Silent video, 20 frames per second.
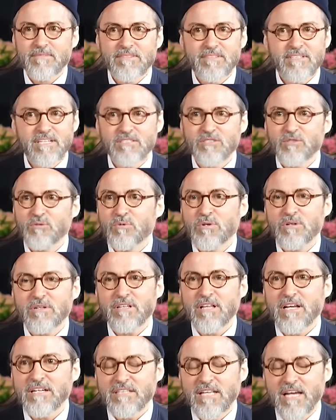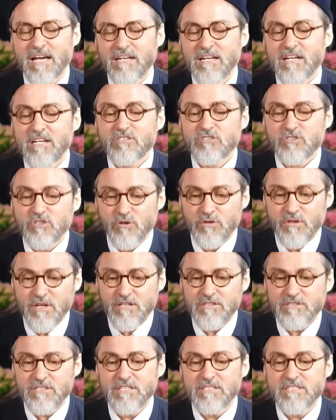Doesn't work like that. So
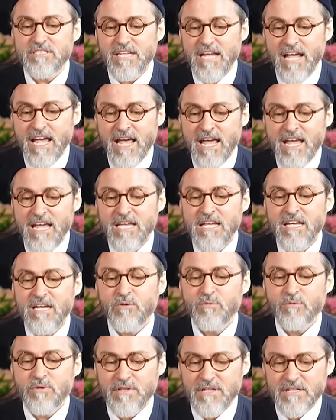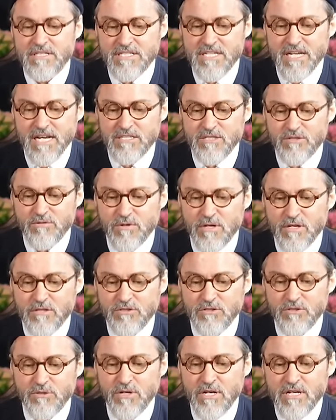there's a day when the debts fall
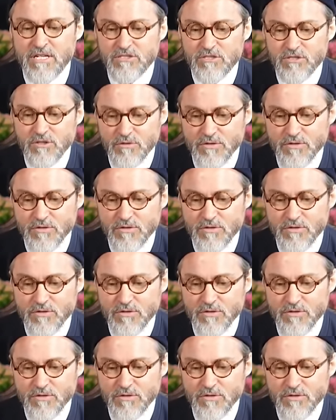due. So